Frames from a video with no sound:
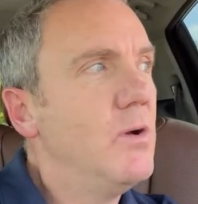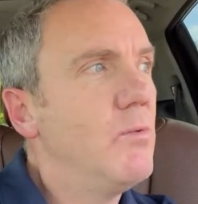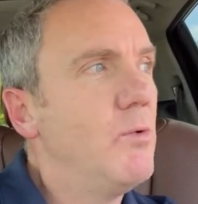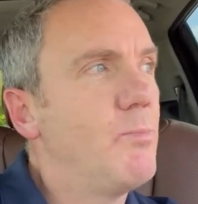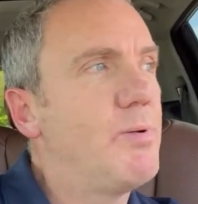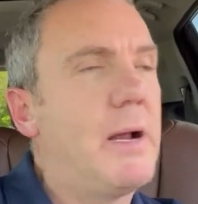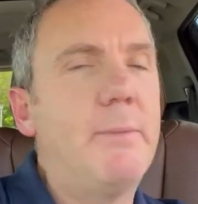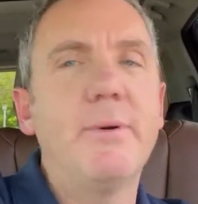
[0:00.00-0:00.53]

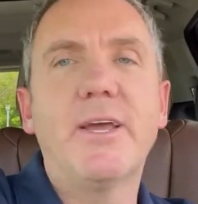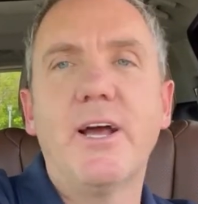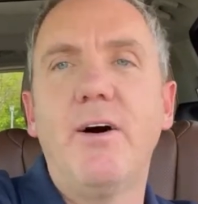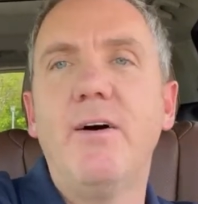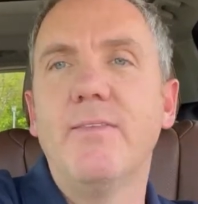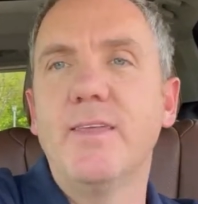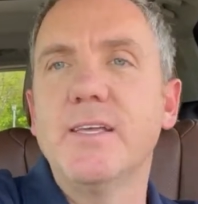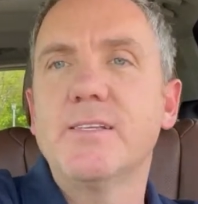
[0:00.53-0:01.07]
probably
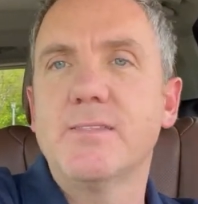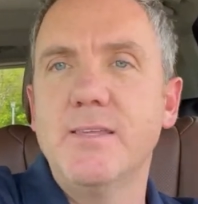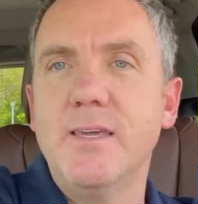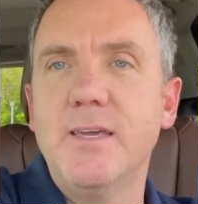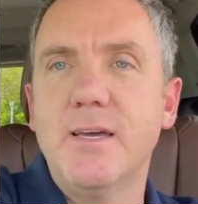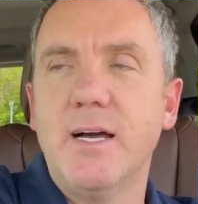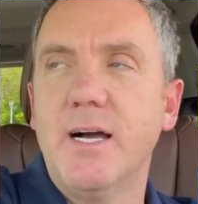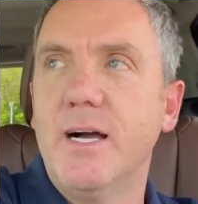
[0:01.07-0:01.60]
call this
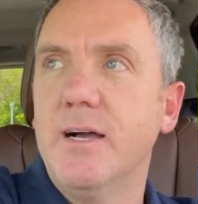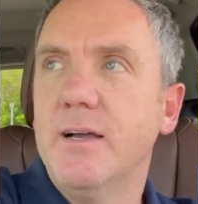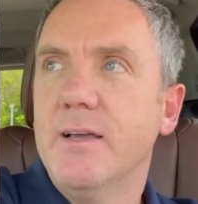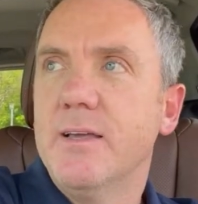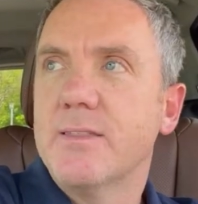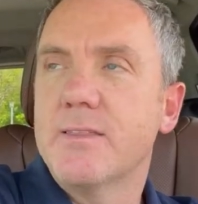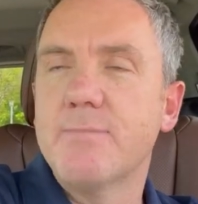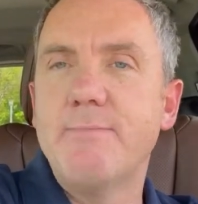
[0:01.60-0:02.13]
the
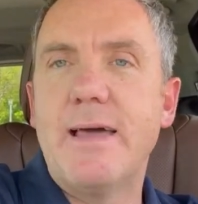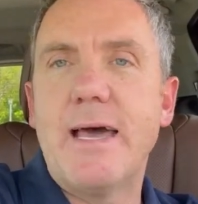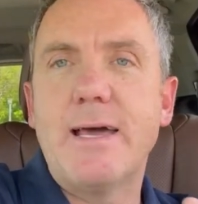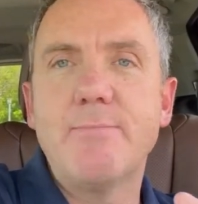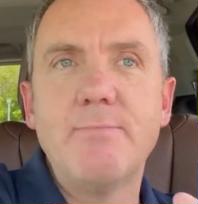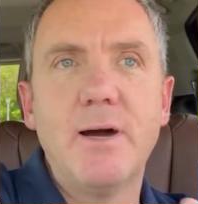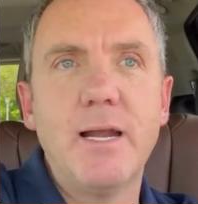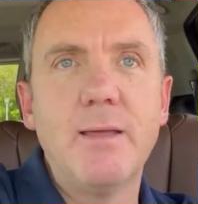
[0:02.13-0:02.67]
Mad
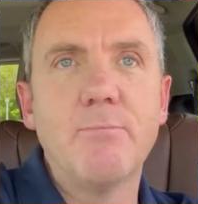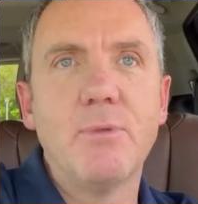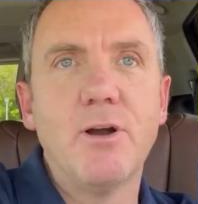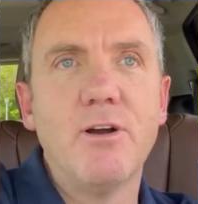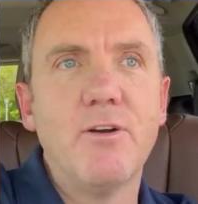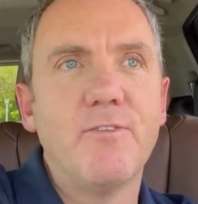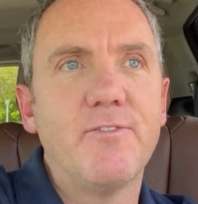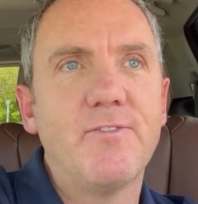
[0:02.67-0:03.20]
Money
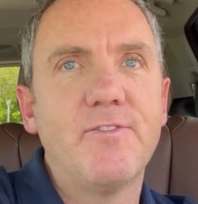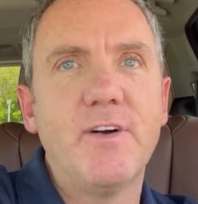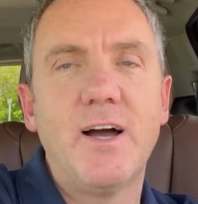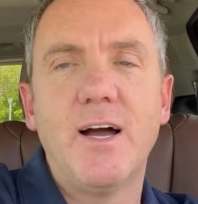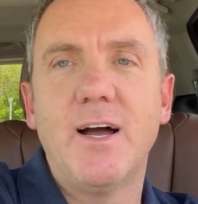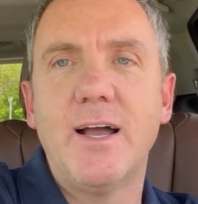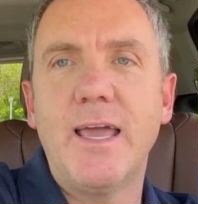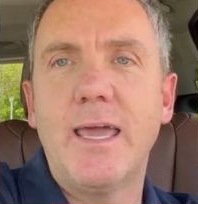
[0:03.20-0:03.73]
Murph
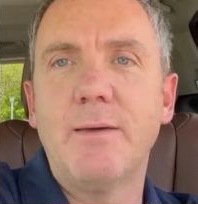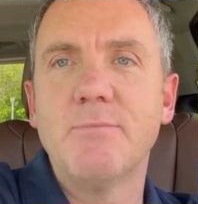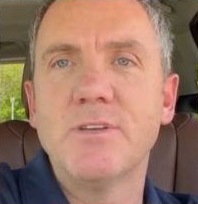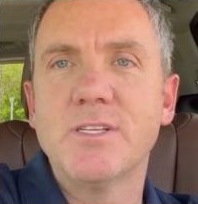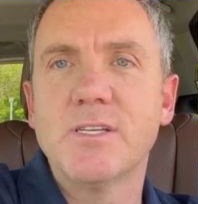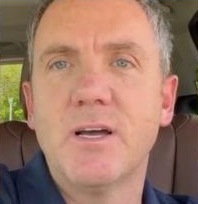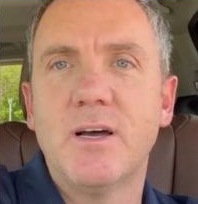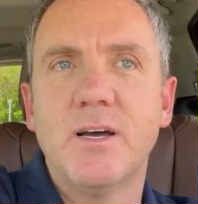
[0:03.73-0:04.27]

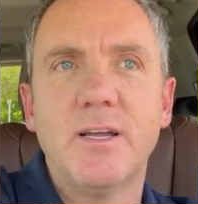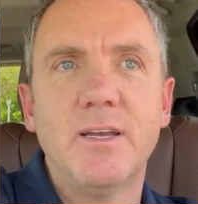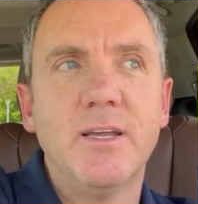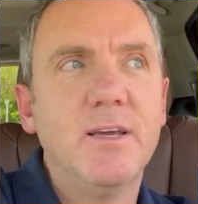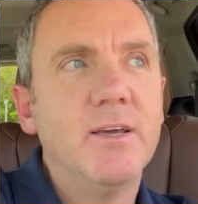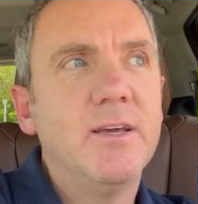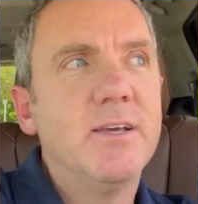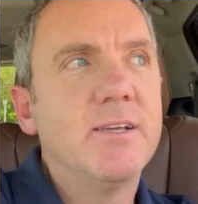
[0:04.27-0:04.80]
Amazon
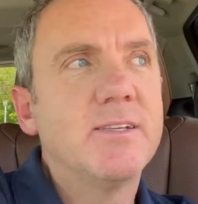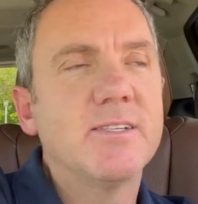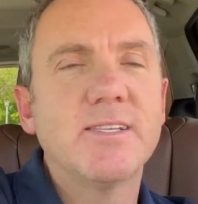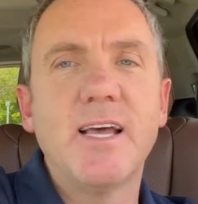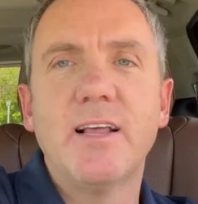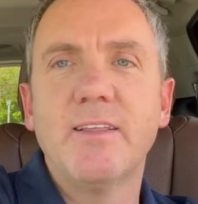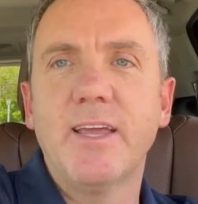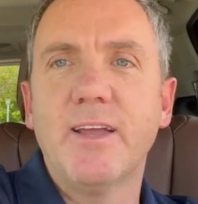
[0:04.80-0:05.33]

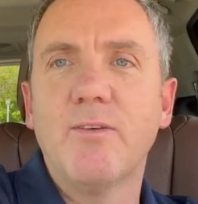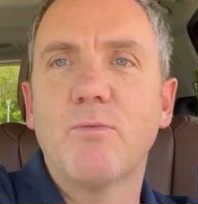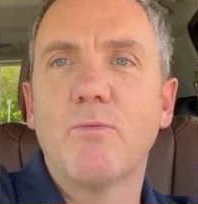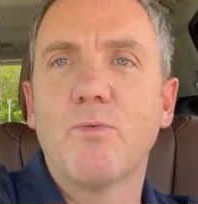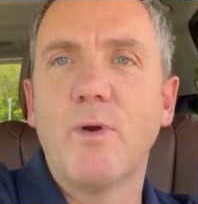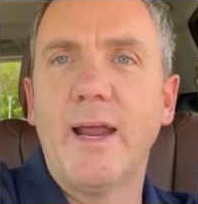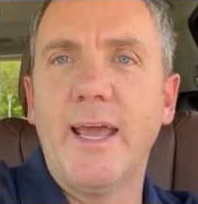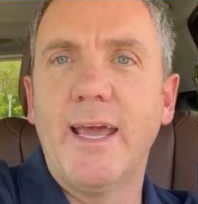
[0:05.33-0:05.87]
selling
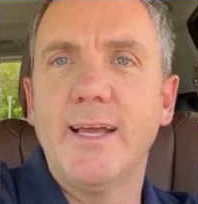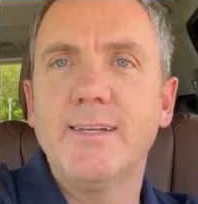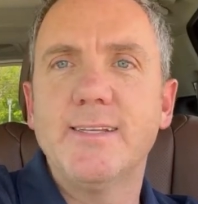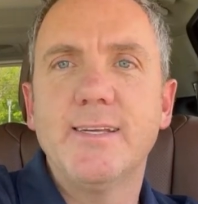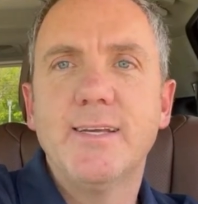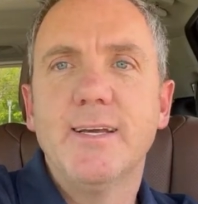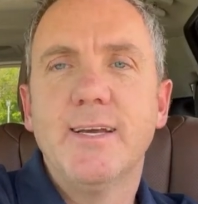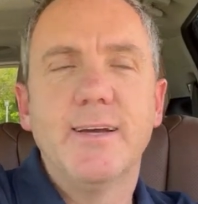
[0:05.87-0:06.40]
rant,
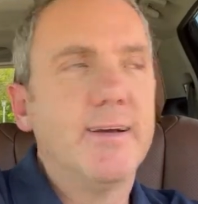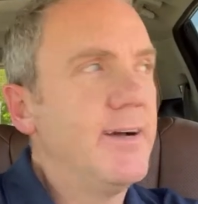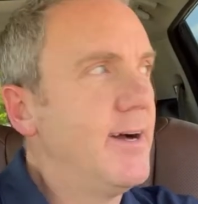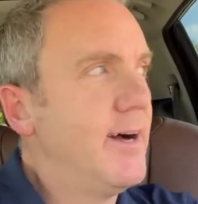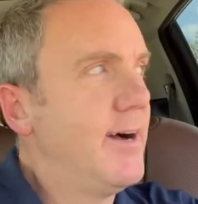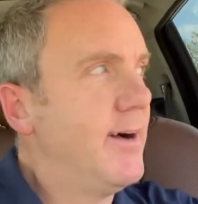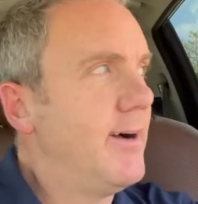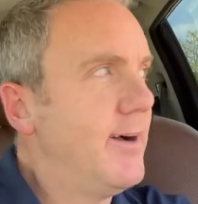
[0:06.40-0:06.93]

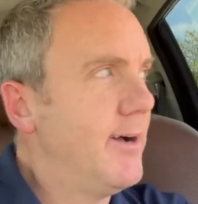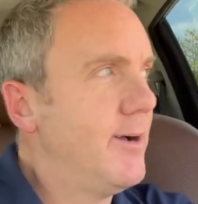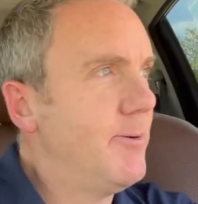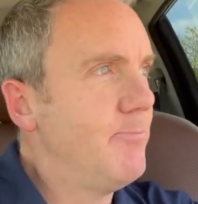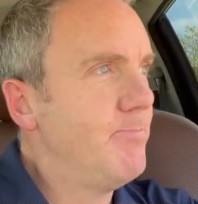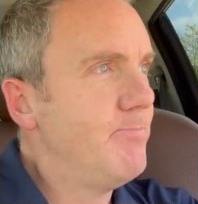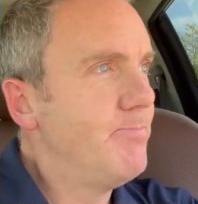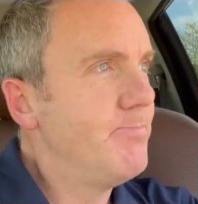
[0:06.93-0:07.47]

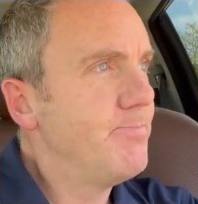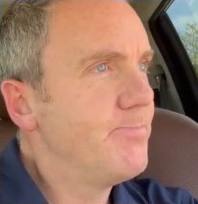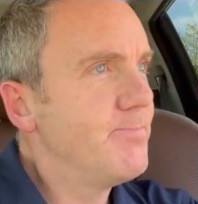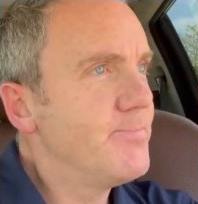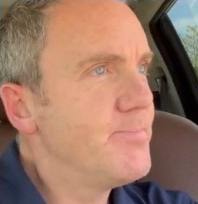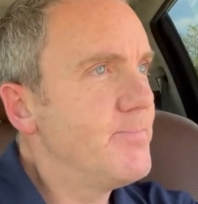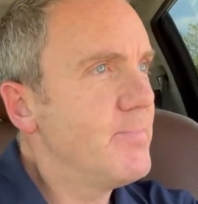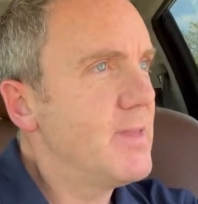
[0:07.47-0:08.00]

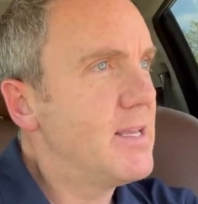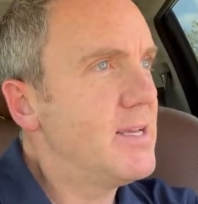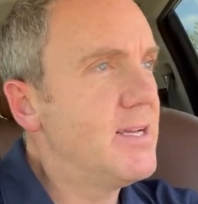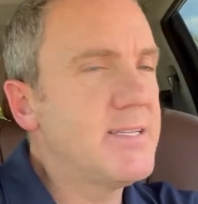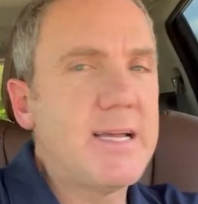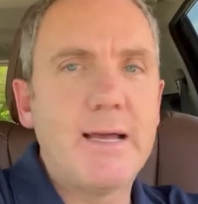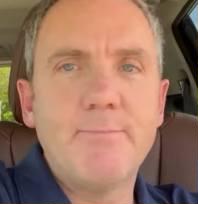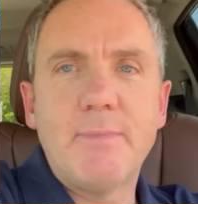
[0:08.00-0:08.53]

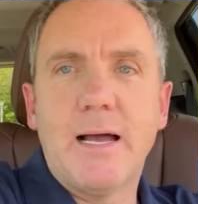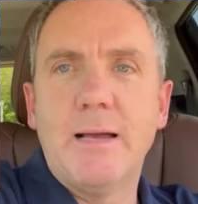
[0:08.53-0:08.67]
because I'm